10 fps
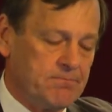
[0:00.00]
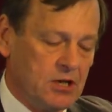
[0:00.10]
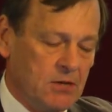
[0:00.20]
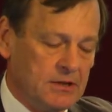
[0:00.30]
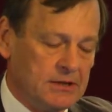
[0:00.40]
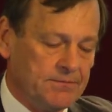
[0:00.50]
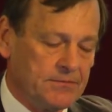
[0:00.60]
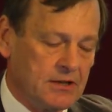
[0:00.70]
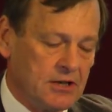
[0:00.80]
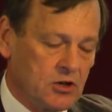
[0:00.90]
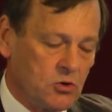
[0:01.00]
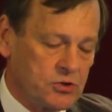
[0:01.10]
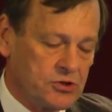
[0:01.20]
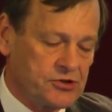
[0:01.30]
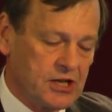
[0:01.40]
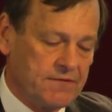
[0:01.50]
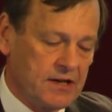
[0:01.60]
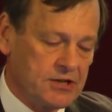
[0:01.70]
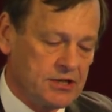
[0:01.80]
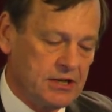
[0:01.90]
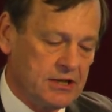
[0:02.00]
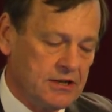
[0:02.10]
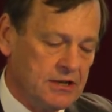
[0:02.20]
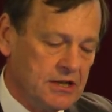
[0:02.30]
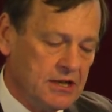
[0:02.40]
Burma, Quartered Safe Out Here,